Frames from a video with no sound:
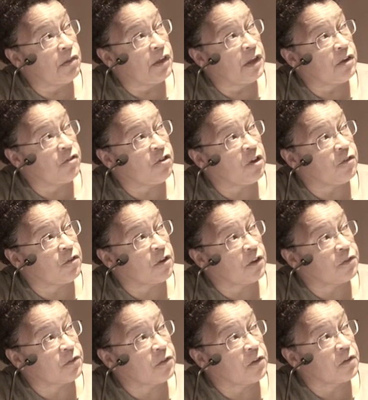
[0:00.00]
the Chief
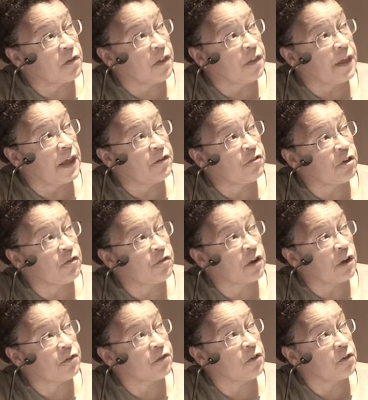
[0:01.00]
Justice, the then Chief
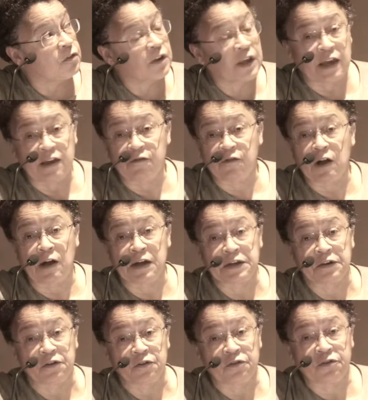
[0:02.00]
Justice, gave
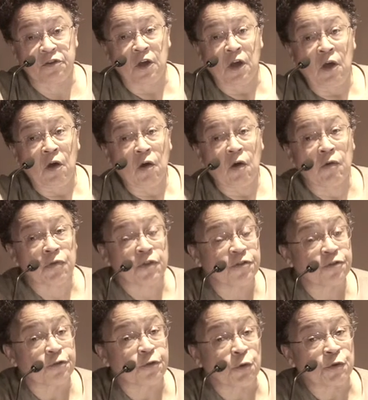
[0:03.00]
guidance on
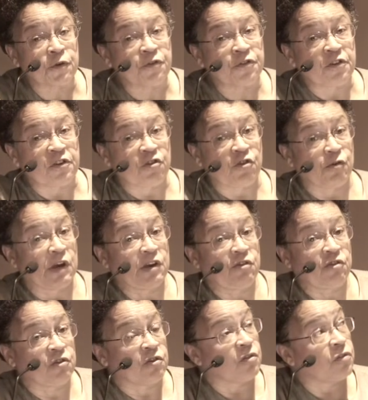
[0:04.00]
the sort of
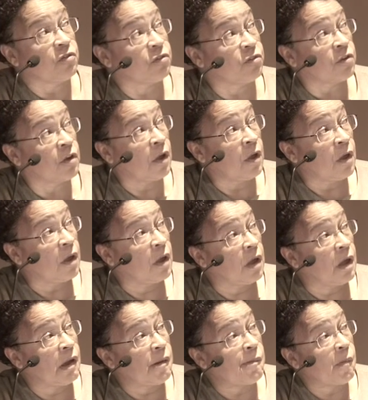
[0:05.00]
situations
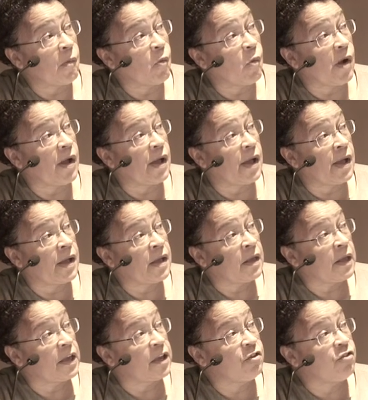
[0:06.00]
um, where
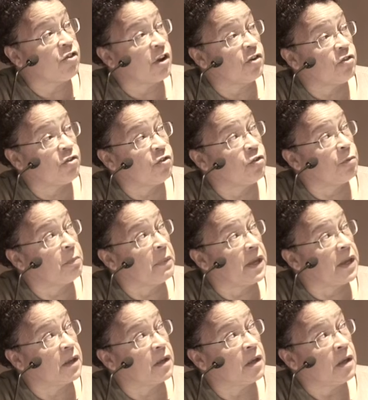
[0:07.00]
a judge should
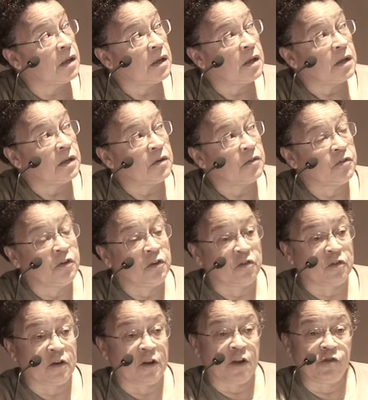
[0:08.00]
make
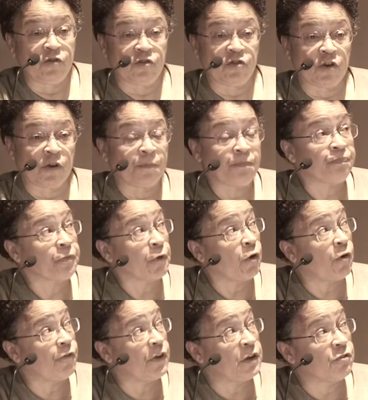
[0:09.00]
disclosure
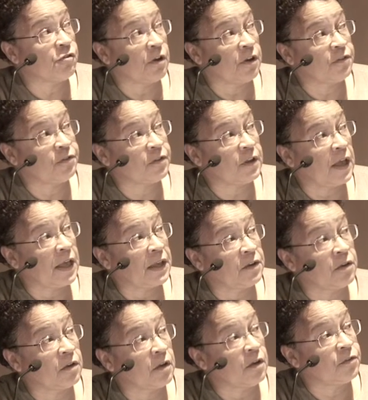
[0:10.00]
of interests
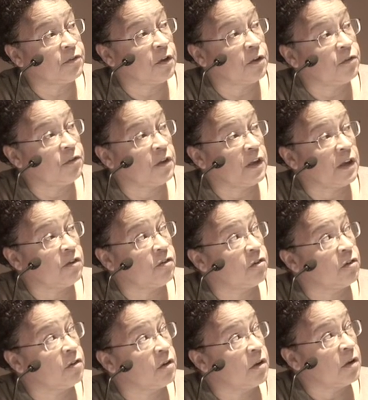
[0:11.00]
and
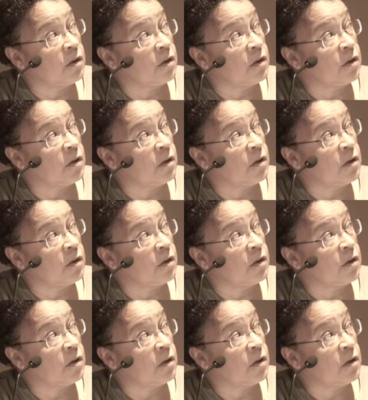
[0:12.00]
association.